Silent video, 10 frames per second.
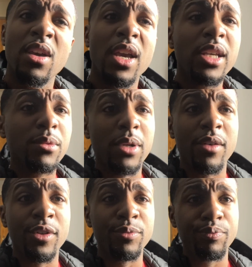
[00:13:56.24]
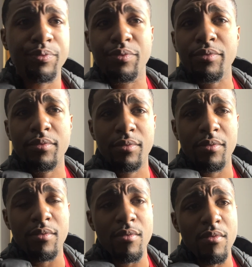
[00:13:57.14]
it's whatever.
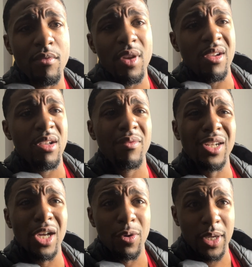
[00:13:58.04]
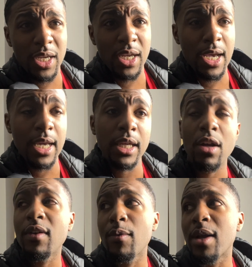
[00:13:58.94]
I'm gonna go in. I get
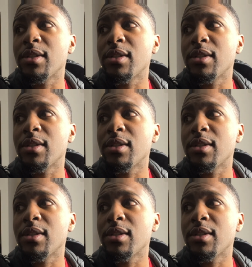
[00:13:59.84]
off around